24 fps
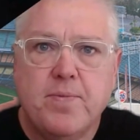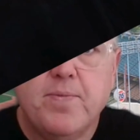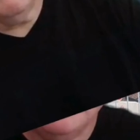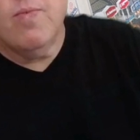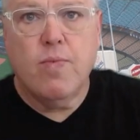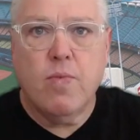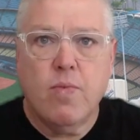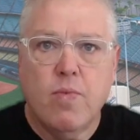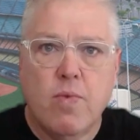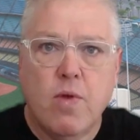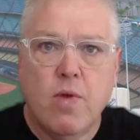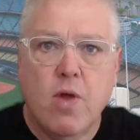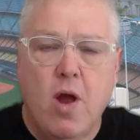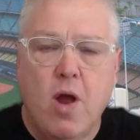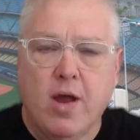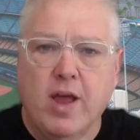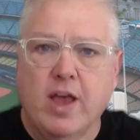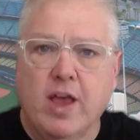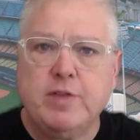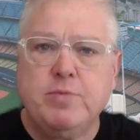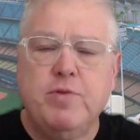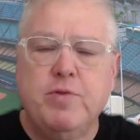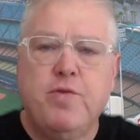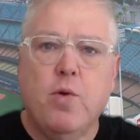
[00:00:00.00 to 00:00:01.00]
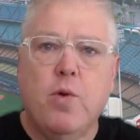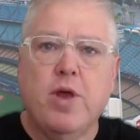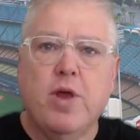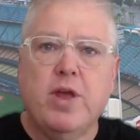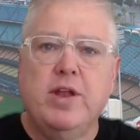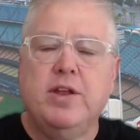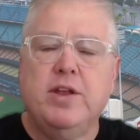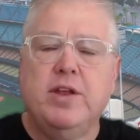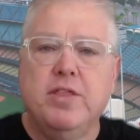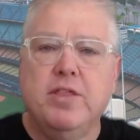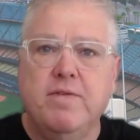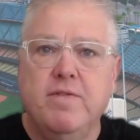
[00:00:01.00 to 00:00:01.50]
All right, guys, before we get into the
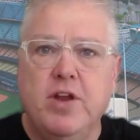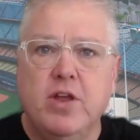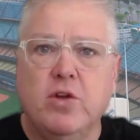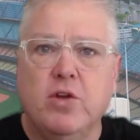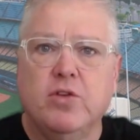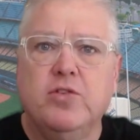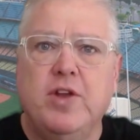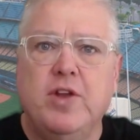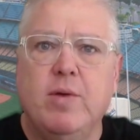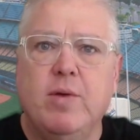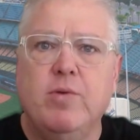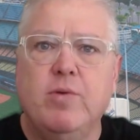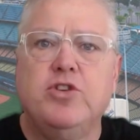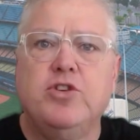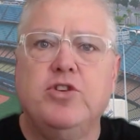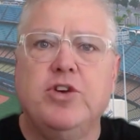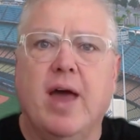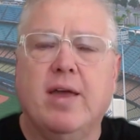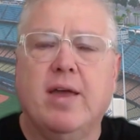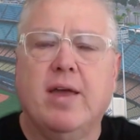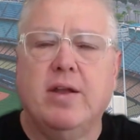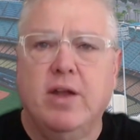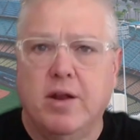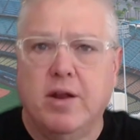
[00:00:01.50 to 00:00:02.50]
video today with Jack and Unabated,